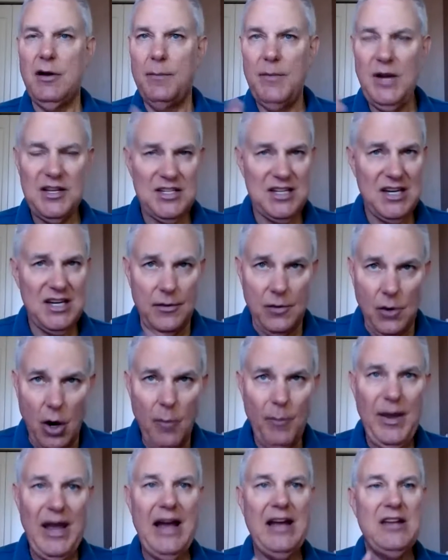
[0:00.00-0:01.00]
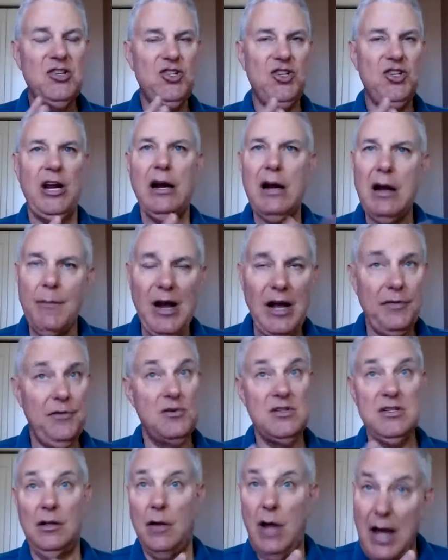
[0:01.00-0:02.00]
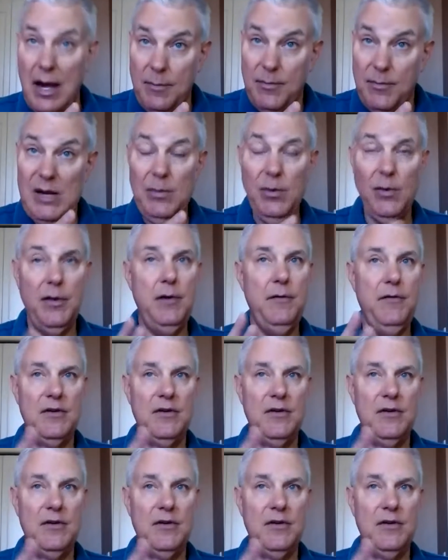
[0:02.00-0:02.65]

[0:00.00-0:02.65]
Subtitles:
I'm not saying they're all bad. Check them out. There's a lot of people there.